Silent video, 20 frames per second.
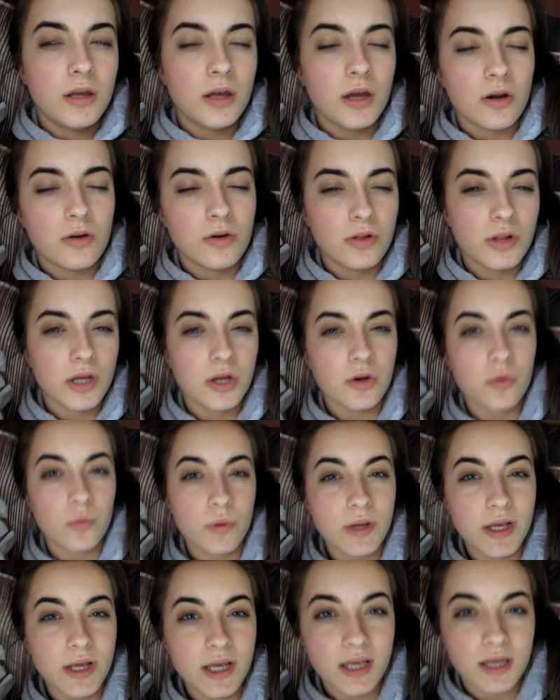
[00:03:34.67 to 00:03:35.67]
I don't know, like you're
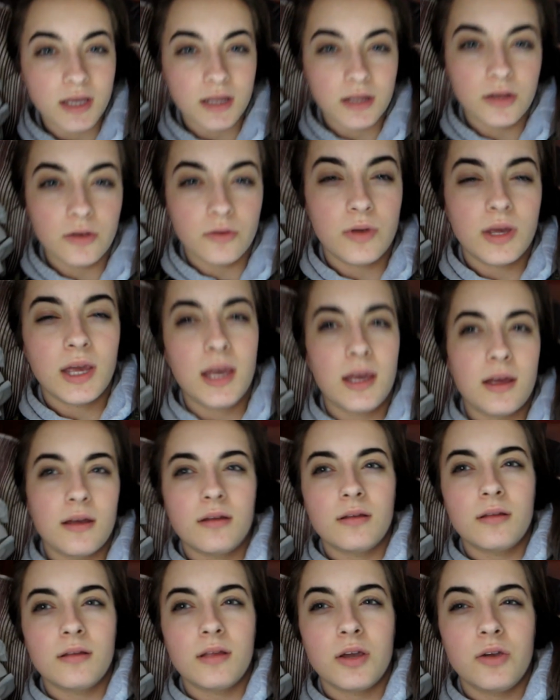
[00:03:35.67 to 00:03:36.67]
weak and you
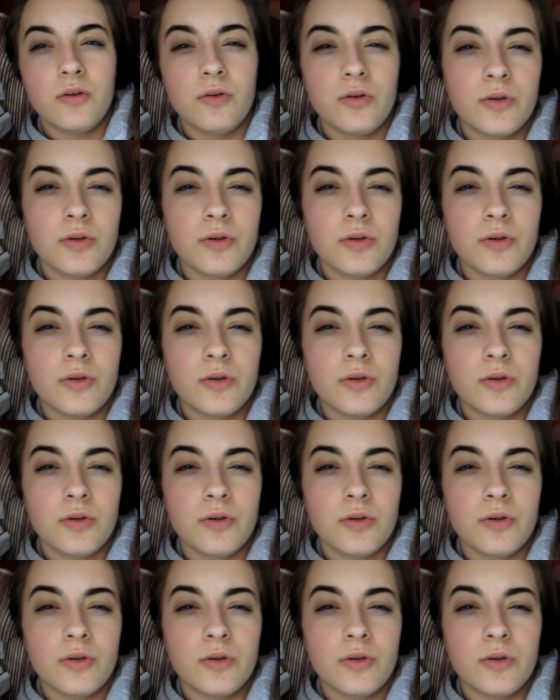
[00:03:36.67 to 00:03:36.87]
can't, like you,